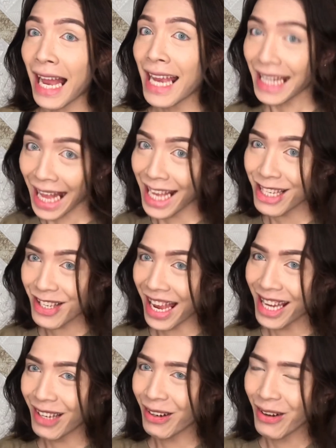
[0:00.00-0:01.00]

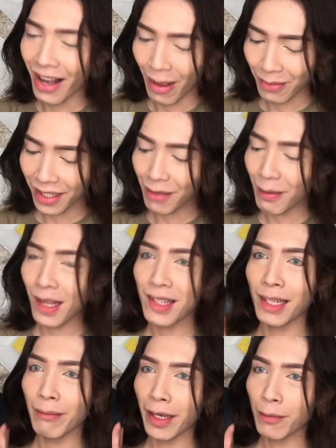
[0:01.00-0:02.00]
eyeshadow. I'm gonna be using
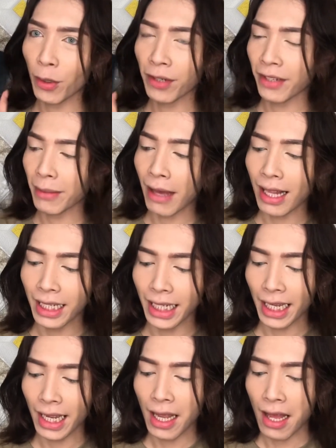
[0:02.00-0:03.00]
my Morphe palette,
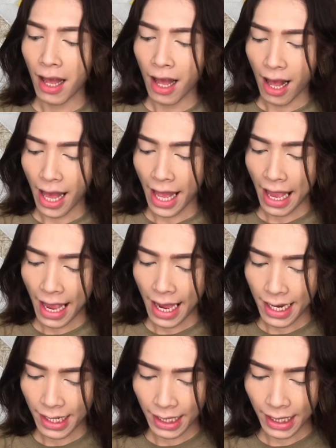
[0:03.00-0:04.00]

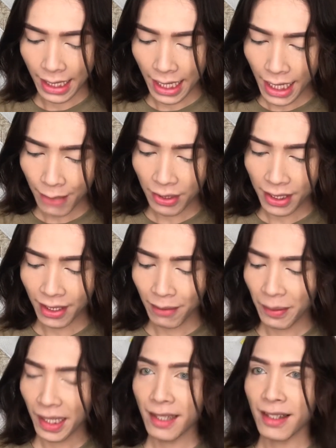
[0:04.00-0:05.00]
and yeah, I'm just gonna
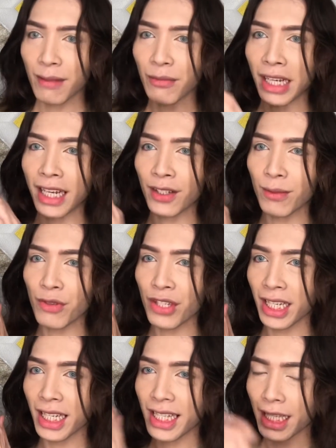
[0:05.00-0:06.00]
pick some random
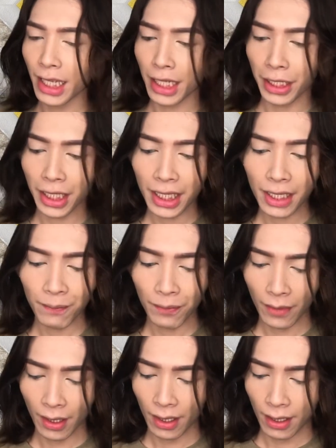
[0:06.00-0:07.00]
shades here
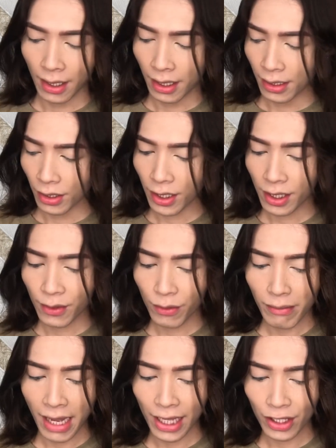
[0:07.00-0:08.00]
just to
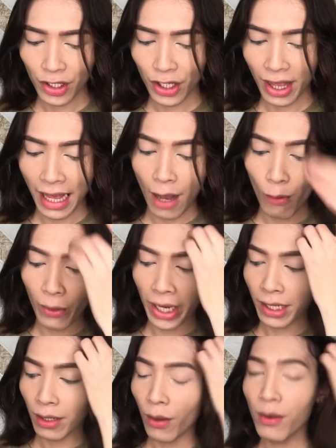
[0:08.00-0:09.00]
match that
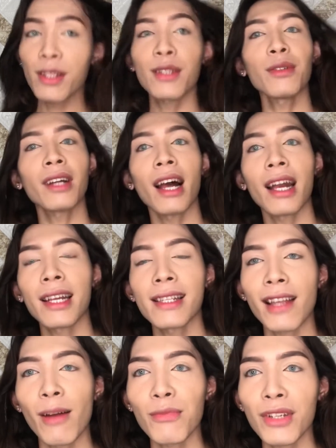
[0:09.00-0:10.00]
one. Also guys,
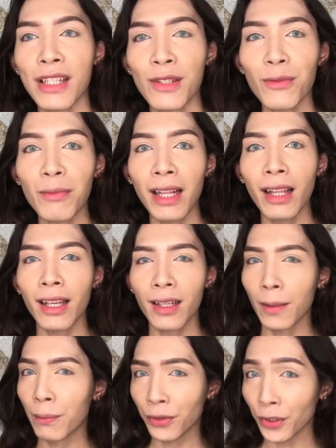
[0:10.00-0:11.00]
just to be like a
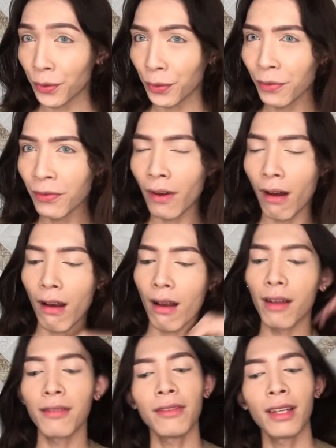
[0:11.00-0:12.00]
proof of